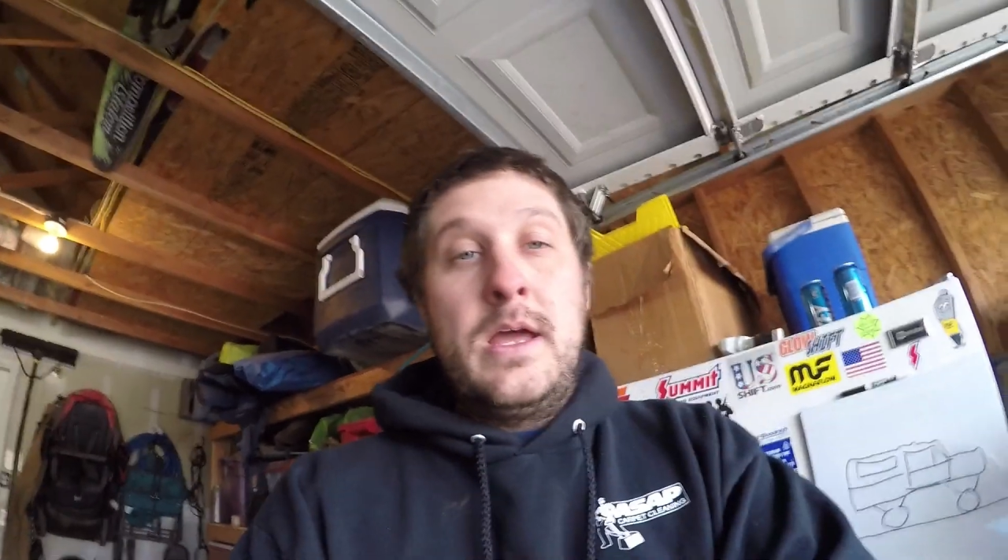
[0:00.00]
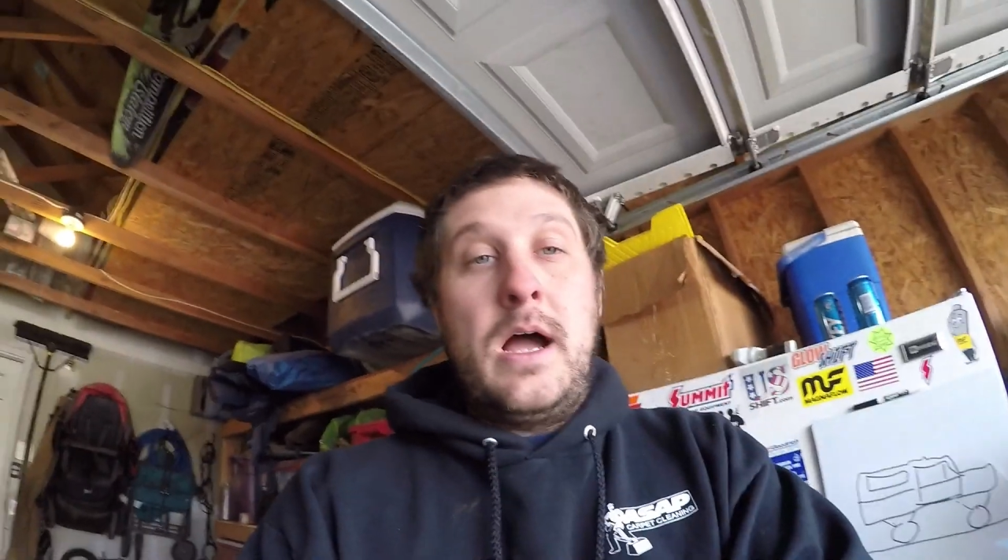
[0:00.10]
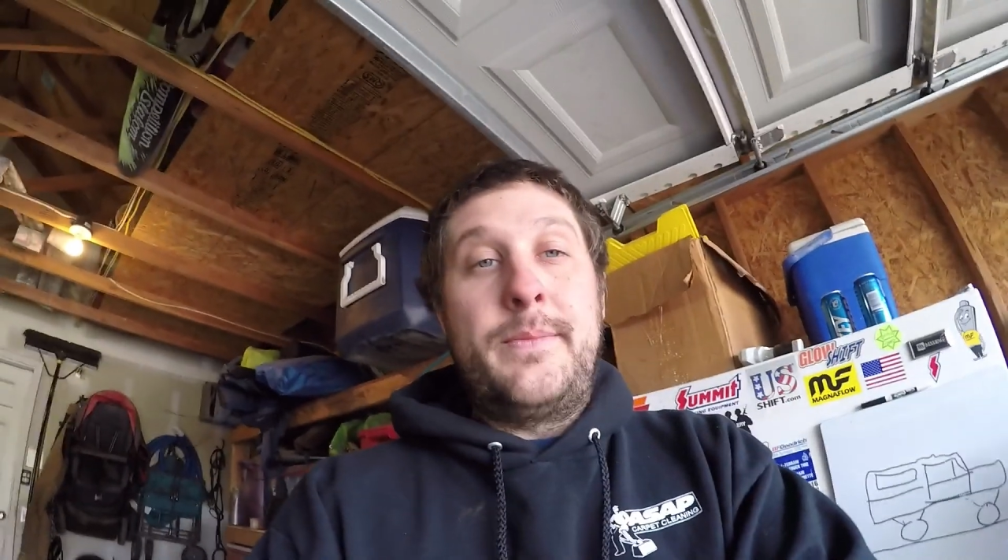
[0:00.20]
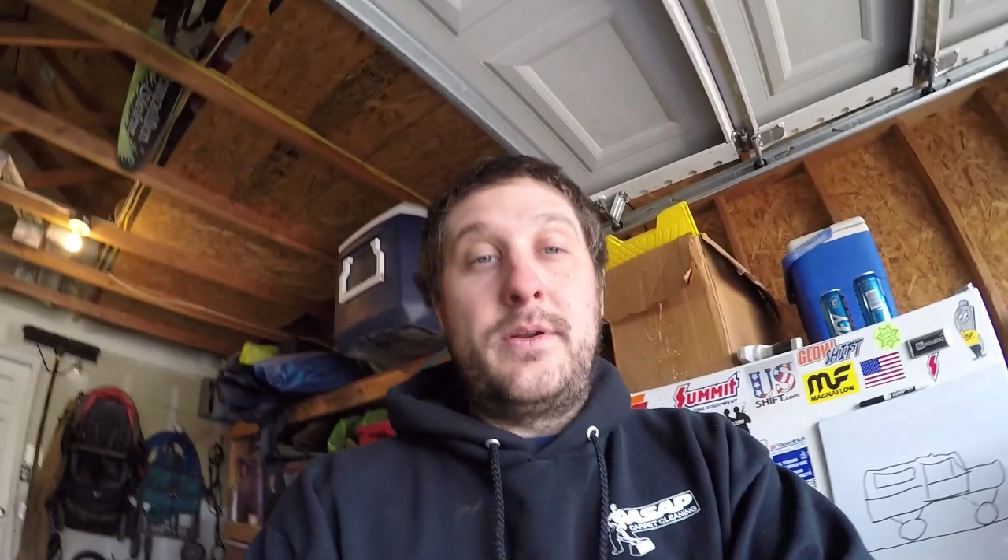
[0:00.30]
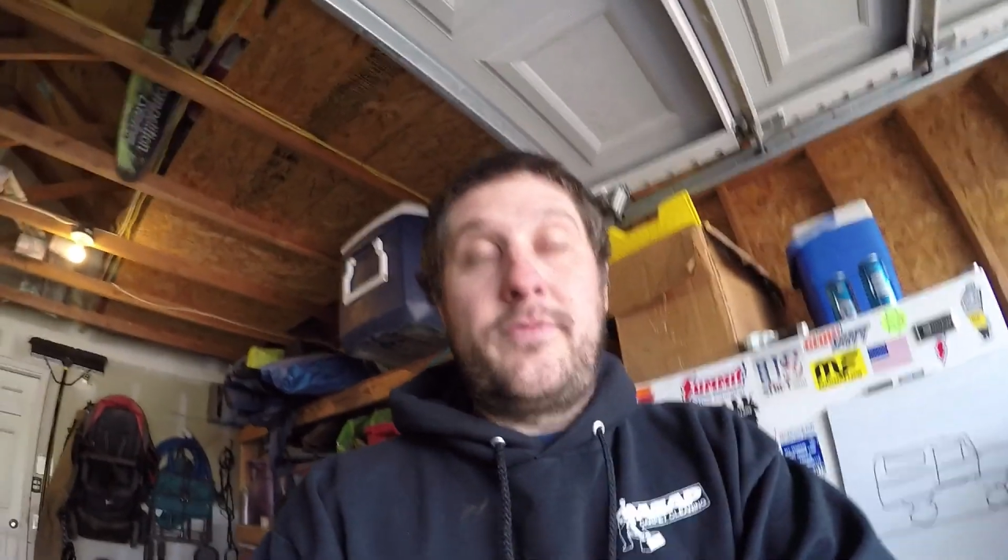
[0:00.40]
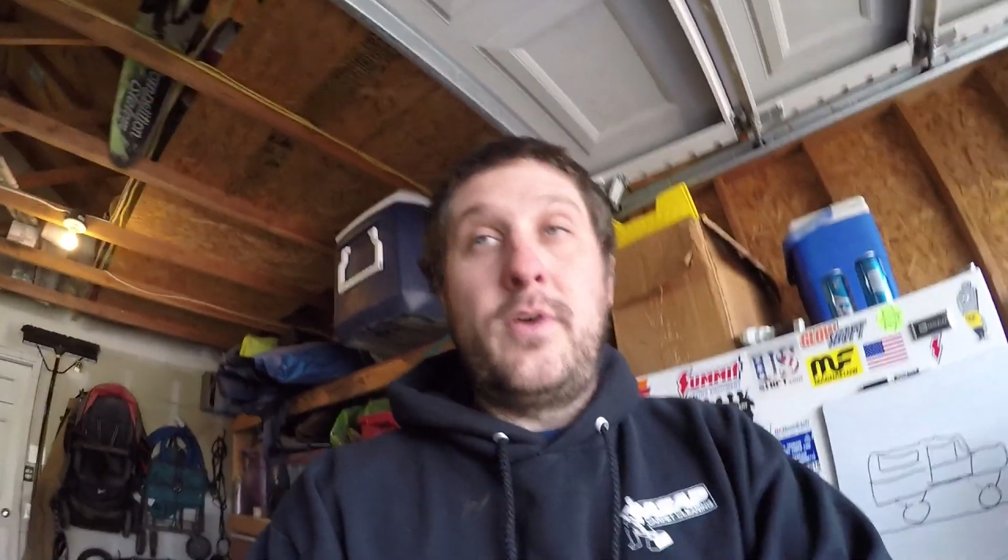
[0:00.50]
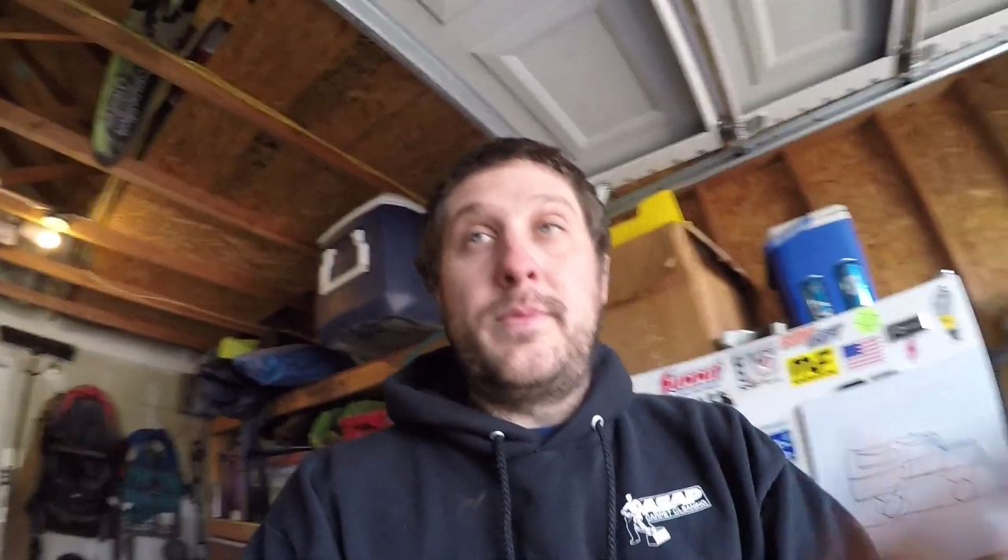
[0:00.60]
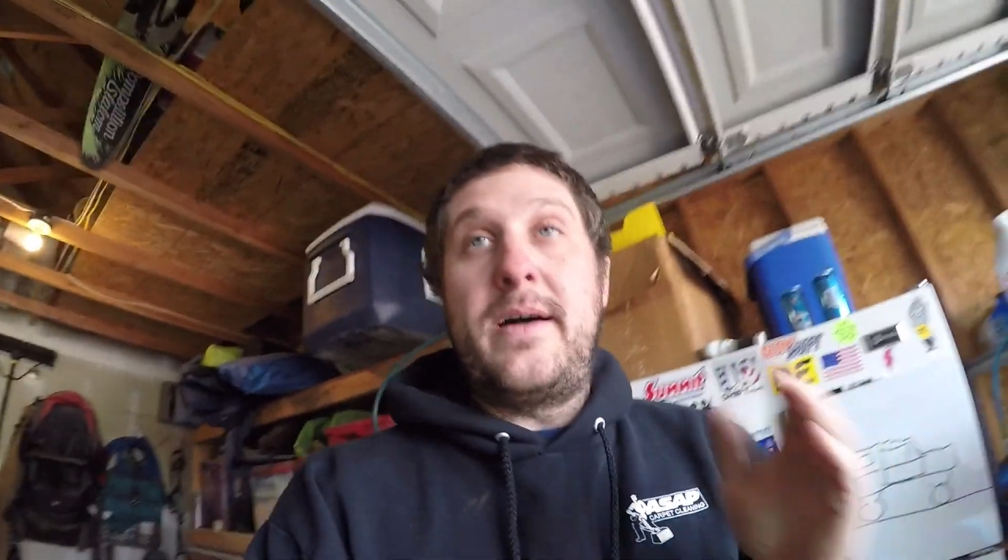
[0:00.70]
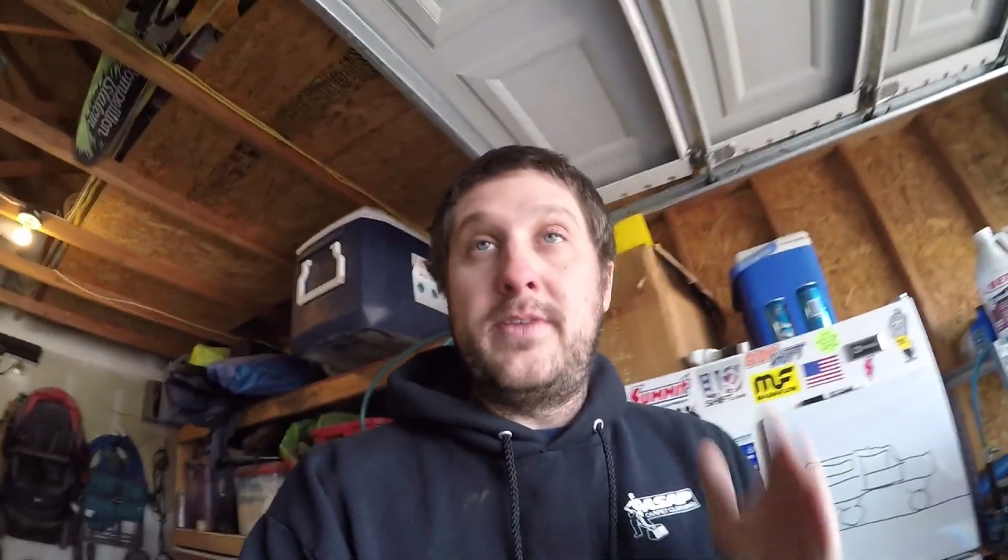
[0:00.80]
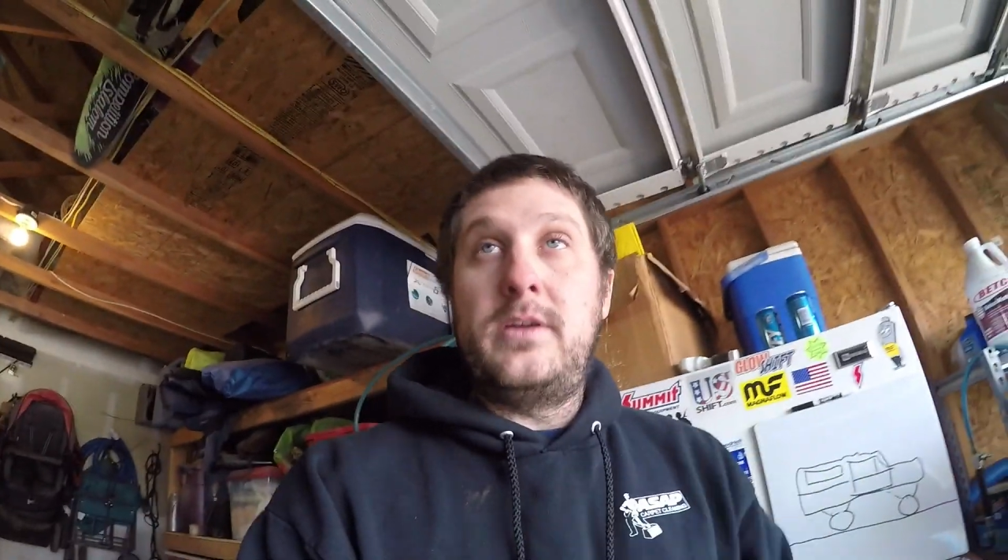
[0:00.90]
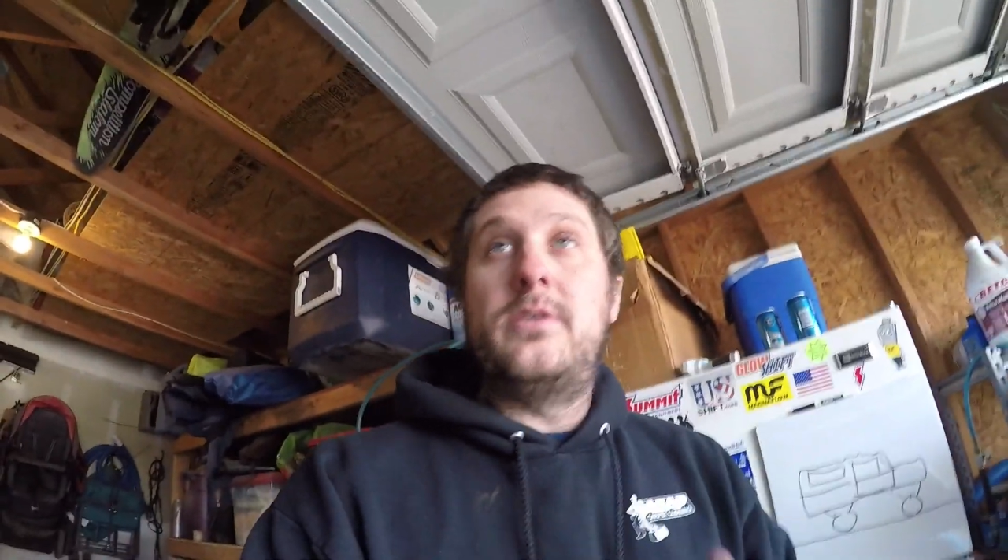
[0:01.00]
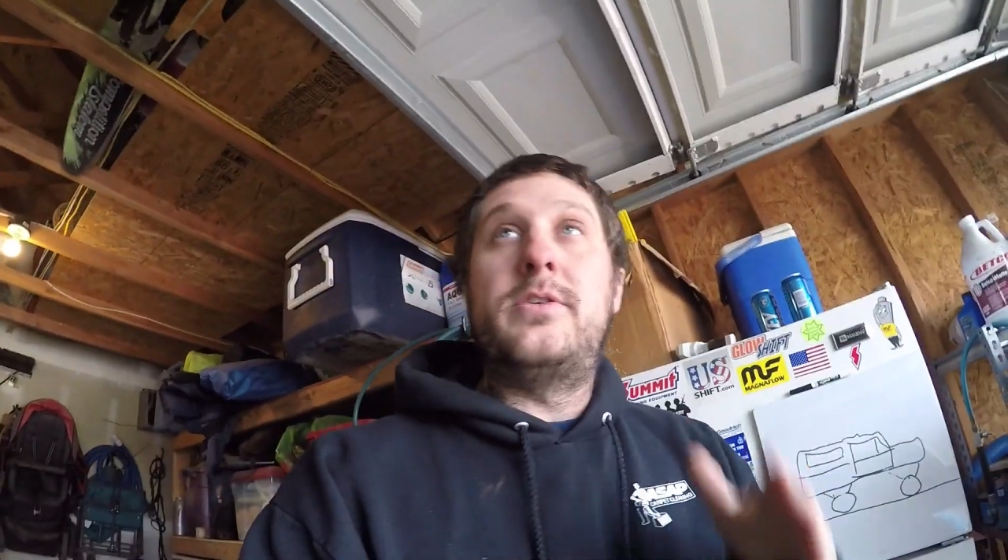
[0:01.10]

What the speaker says: I'm going to film that video